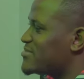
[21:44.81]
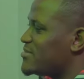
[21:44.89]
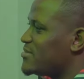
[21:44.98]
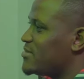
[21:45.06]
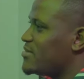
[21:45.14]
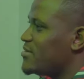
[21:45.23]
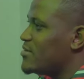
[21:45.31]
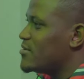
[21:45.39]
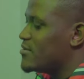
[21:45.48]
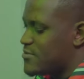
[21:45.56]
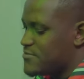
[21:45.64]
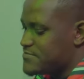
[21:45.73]
But I also
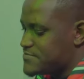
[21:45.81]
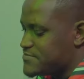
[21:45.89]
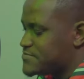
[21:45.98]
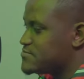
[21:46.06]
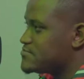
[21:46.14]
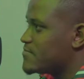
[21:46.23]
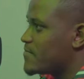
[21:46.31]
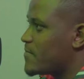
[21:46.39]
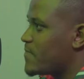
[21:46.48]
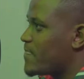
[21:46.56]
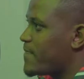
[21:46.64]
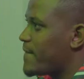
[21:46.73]
feel like those are
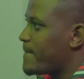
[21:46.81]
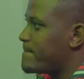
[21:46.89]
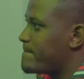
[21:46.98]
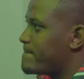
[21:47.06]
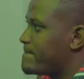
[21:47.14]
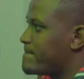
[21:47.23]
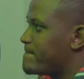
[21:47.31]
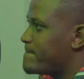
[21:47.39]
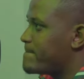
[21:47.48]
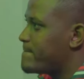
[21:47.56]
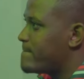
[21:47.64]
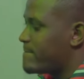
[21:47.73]
some of
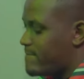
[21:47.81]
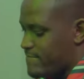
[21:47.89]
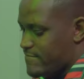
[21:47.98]
people's uh,